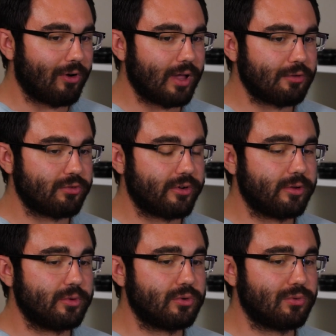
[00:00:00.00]
all have a
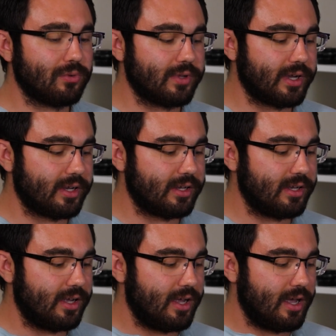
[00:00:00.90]
very beautiful day.
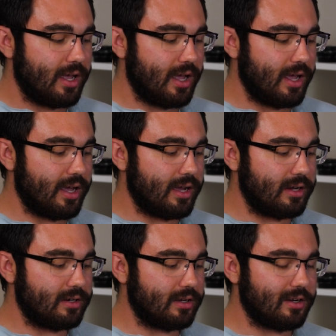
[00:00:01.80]

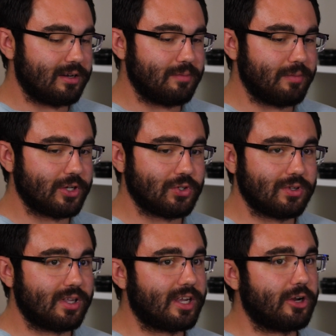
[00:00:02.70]
And make sure
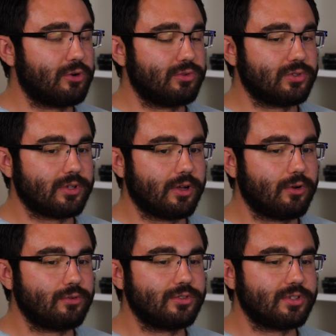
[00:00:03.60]
to take care of
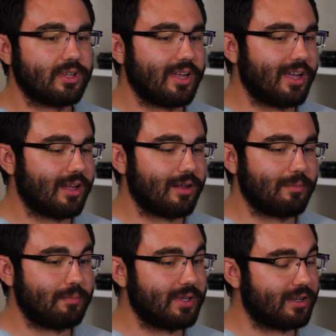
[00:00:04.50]
yourselves,
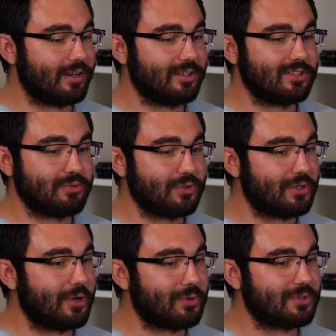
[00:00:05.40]
because if you
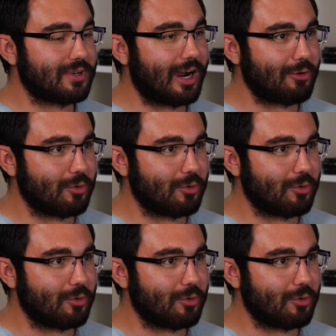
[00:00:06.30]
don't, I